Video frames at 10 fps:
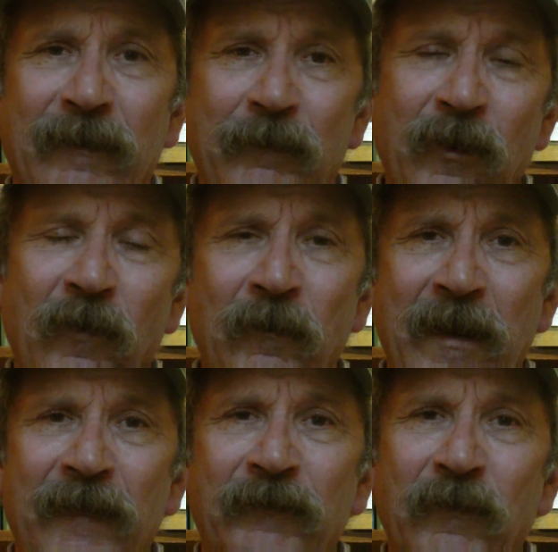coming
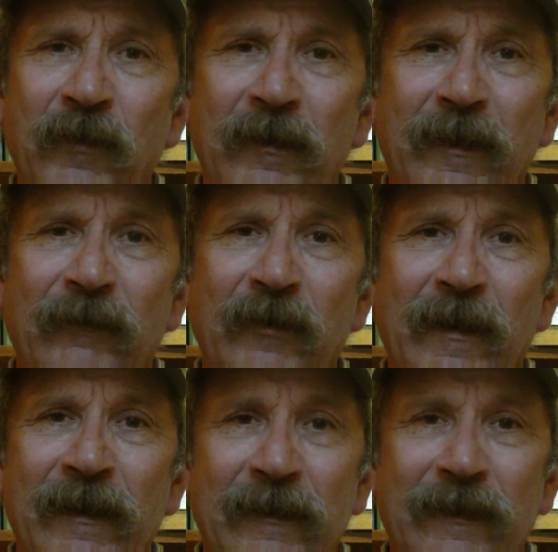home after work every
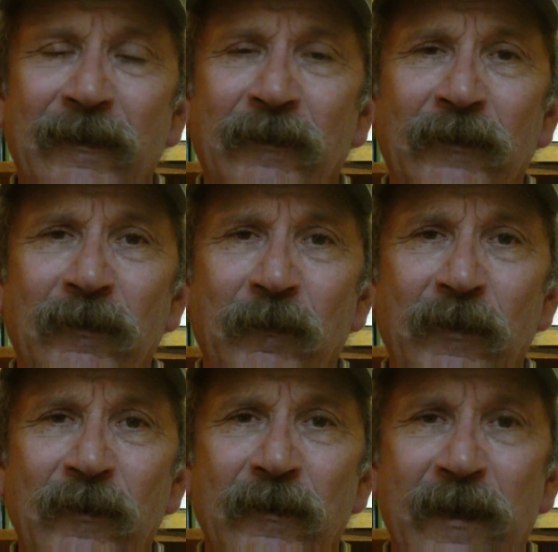night, getting on the
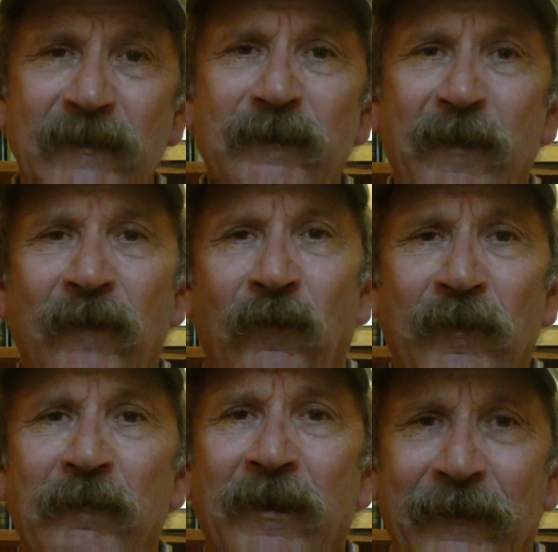computer, I'd spent
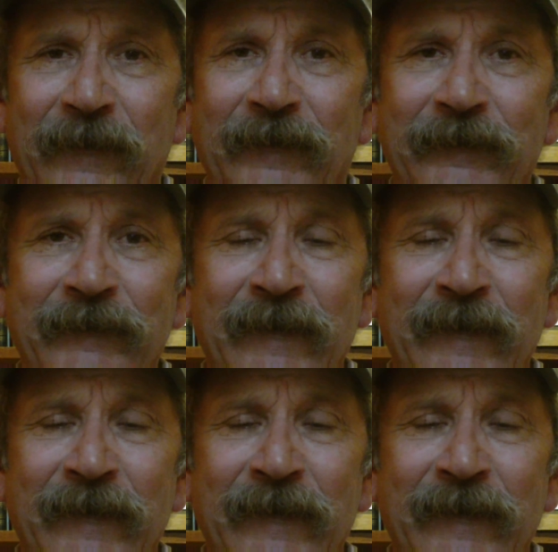one month.